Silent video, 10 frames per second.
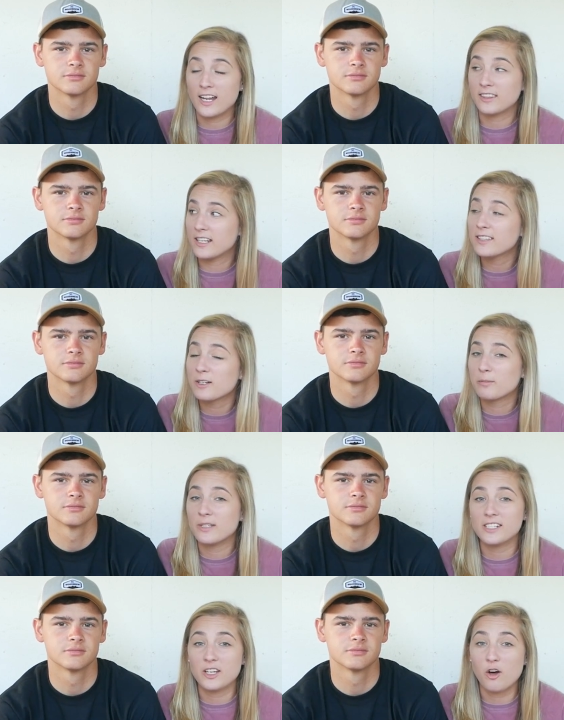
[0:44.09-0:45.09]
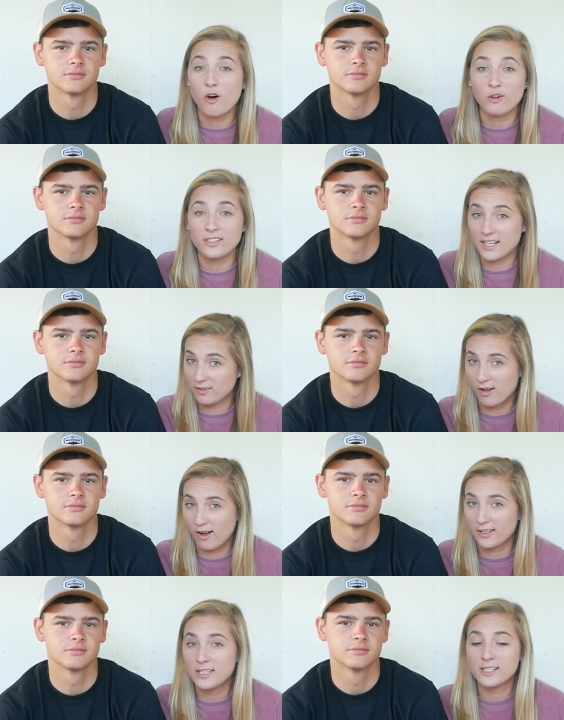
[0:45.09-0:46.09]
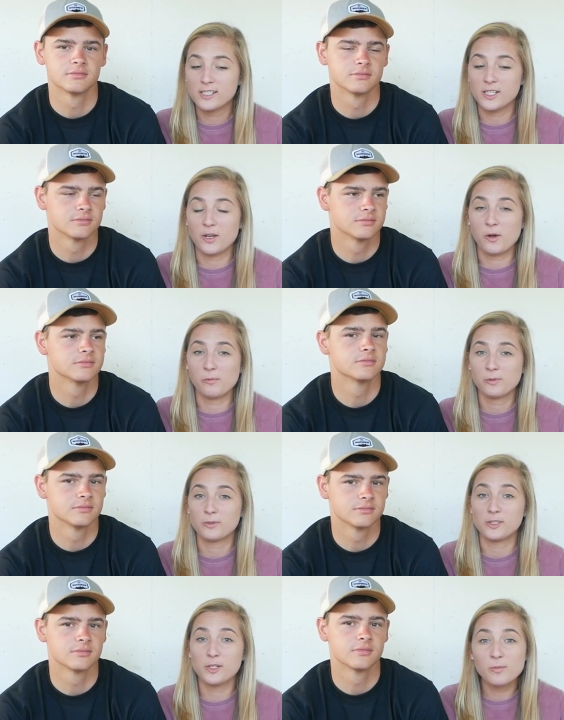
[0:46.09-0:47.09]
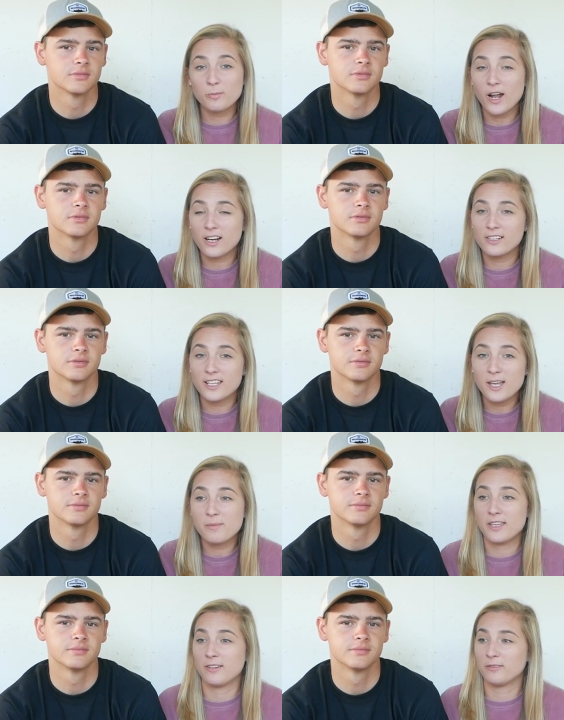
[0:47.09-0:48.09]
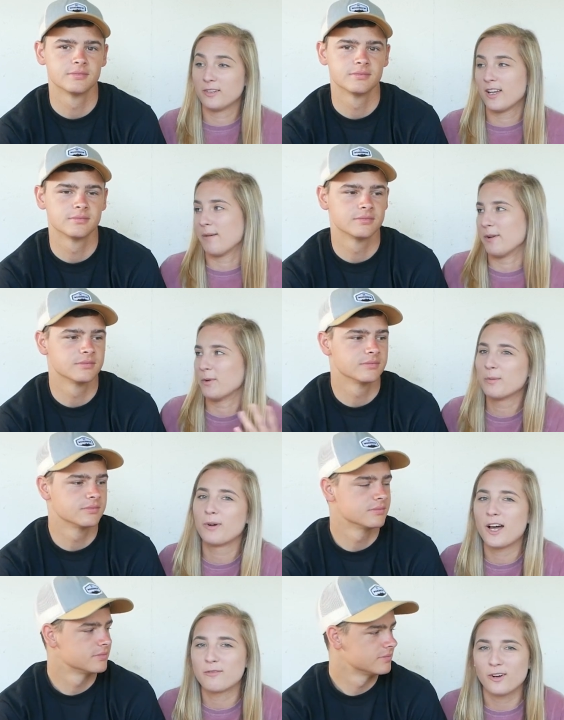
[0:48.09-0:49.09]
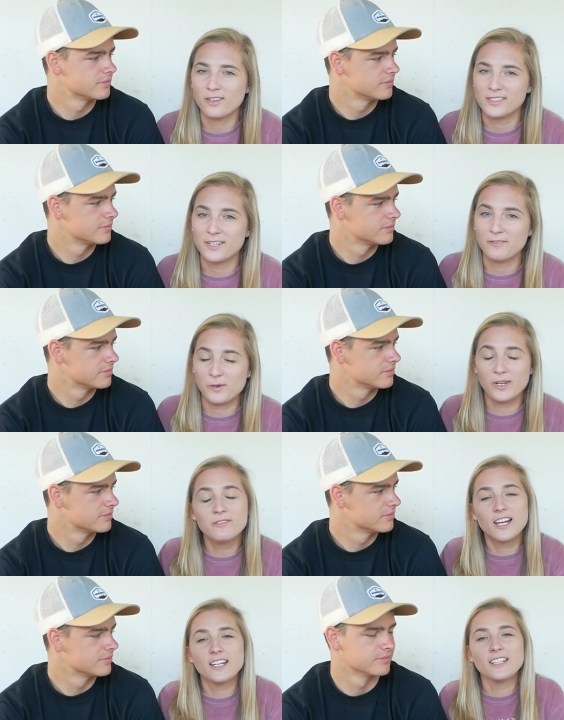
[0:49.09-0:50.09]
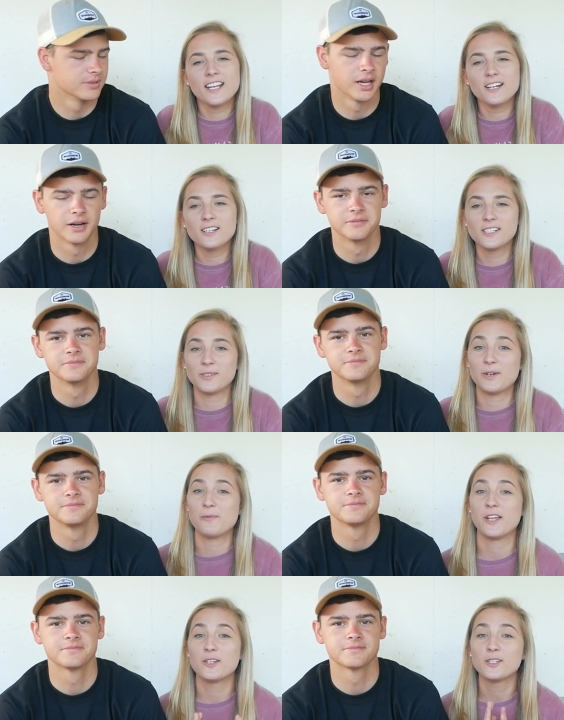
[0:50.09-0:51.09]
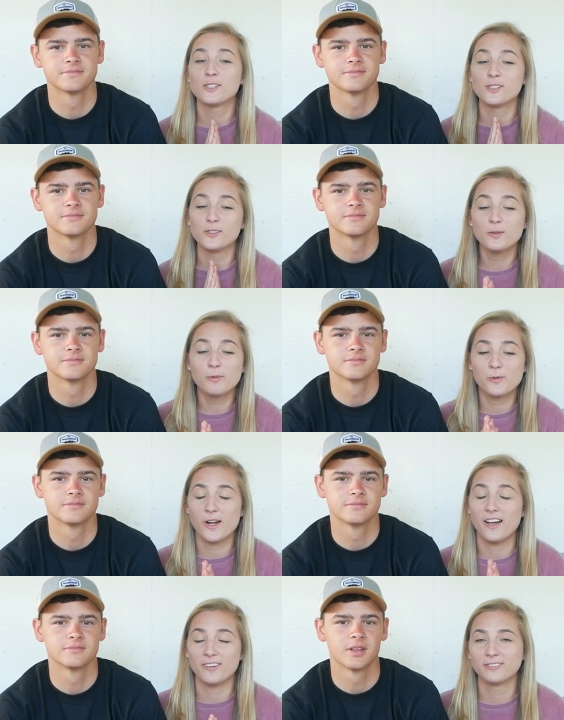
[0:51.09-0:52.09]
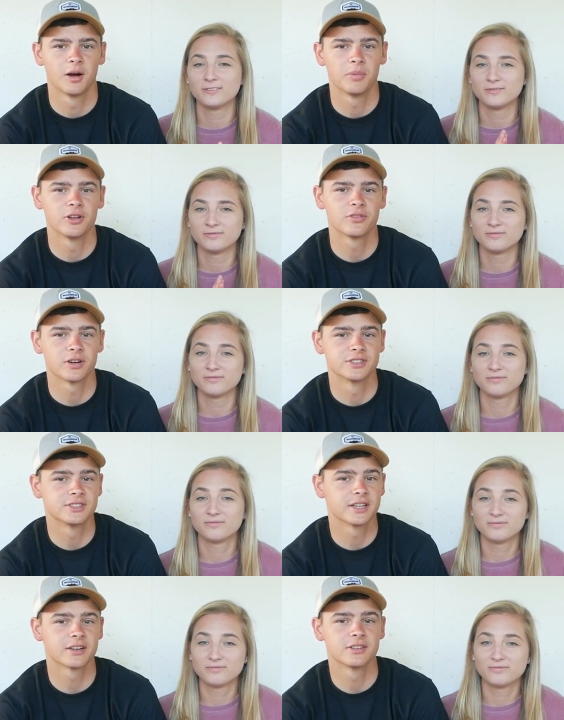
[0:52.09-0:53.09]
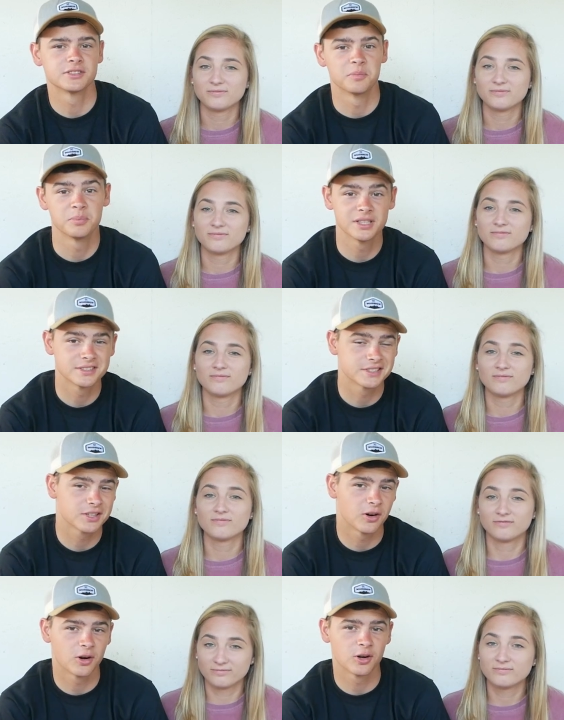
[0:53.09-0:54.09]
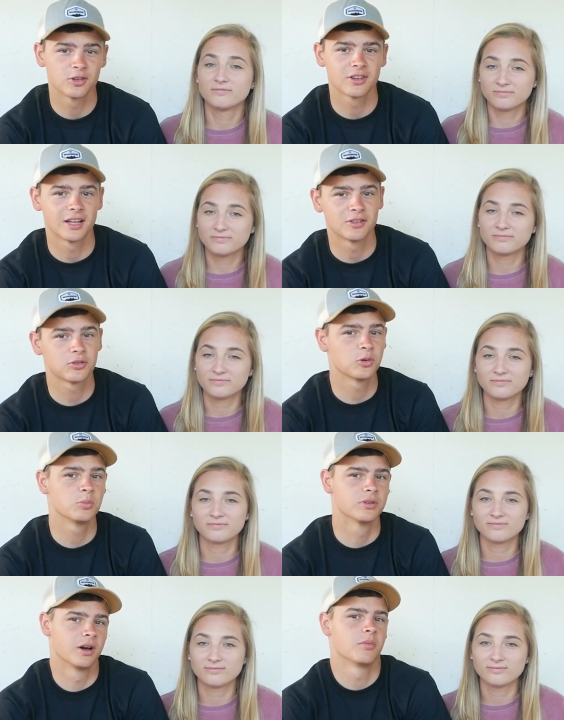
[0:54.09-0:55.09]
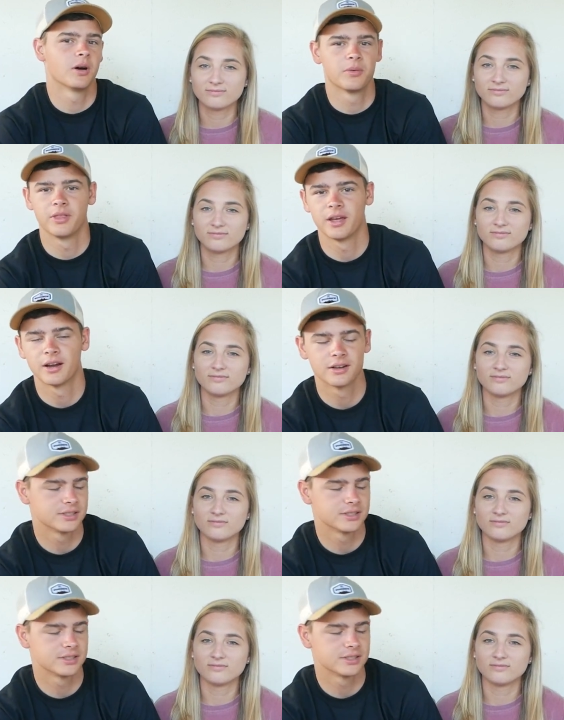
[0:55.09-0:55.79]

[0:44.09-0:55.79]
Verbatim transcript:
Speaker 1: and I think they were busy all day long. So we're super proud of them, and I mean, we're proud for all the stuff that we've done
Speaker 2: in there. Yeah. So it went super well. A bunch of our stickers and business cards got scooped up over there.